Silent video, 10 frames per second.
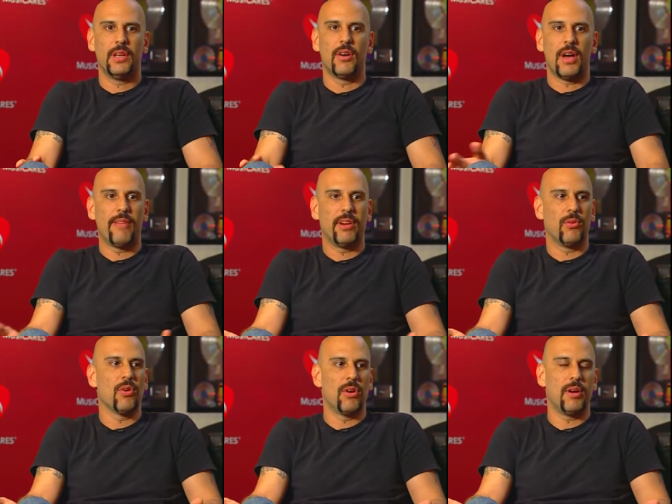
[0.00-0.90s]
know, having
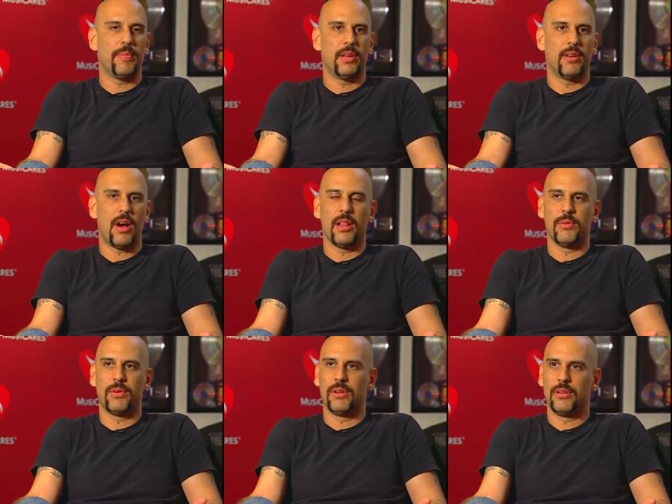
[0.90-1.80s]
grown up in
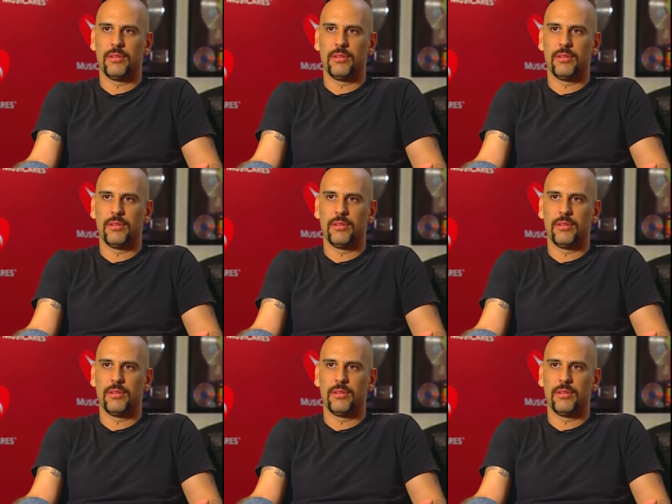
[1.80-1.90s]
Hollywood